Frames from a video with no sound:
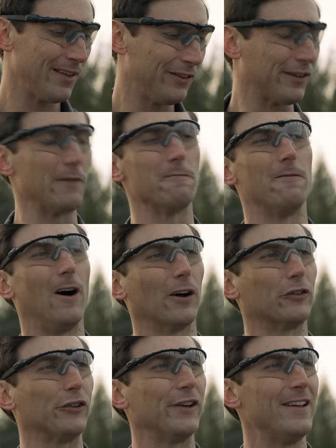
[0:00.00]
This gun
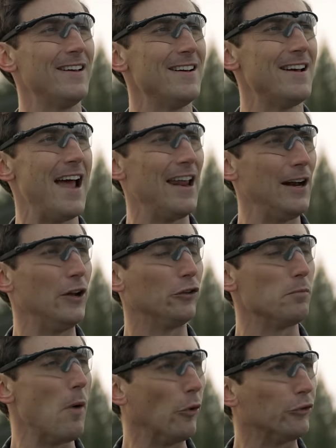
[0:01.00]
fucks. And it
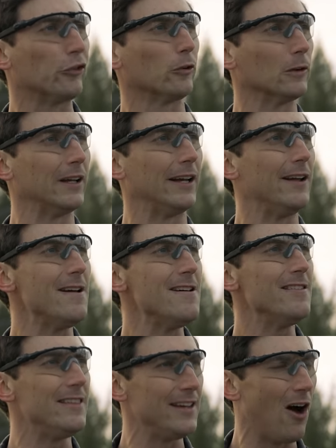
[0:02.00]
is most certainly
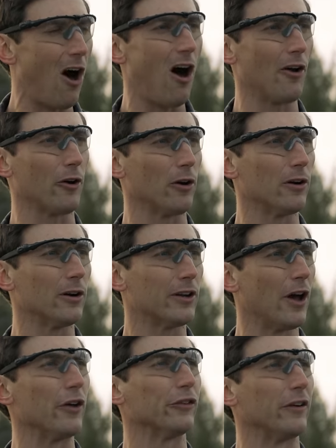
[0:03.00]
the hotter
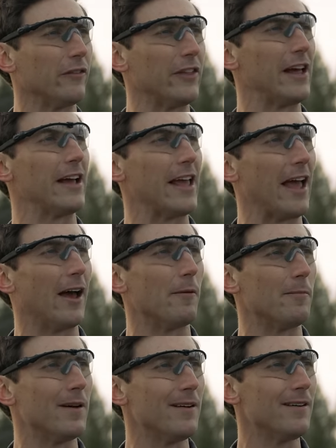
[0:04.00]
cousin of the A K M.